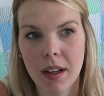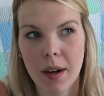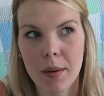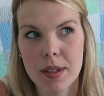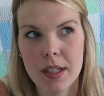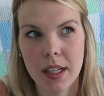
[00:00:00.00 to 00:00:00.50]

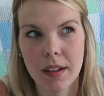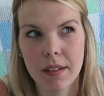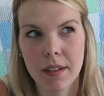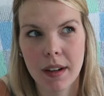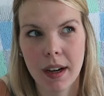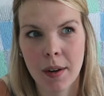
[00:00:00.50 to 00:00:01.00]
I was like,
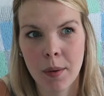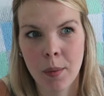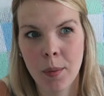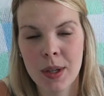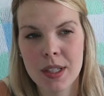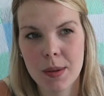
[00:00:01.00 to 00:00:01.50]

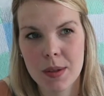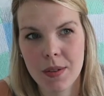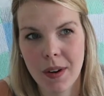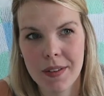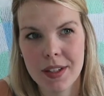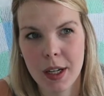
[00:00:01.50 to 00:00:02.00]
once I was
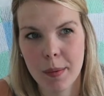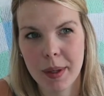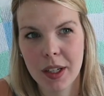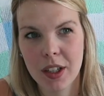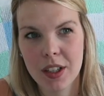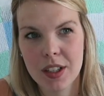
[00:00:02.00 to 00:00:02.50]
5
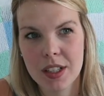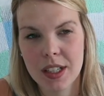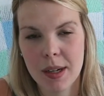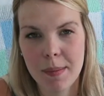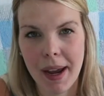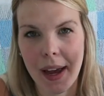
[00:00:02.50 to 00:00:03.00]
centimeters,
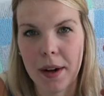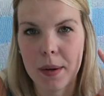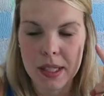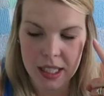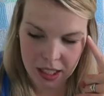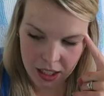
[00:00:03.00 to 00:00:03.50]
in my head I
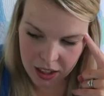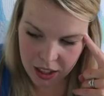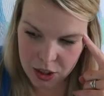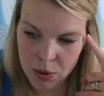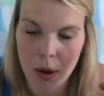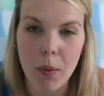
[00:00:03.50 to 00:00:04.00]
was thinking
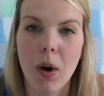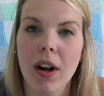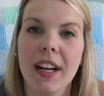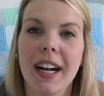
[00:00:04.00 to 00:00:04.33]
like, do I want it?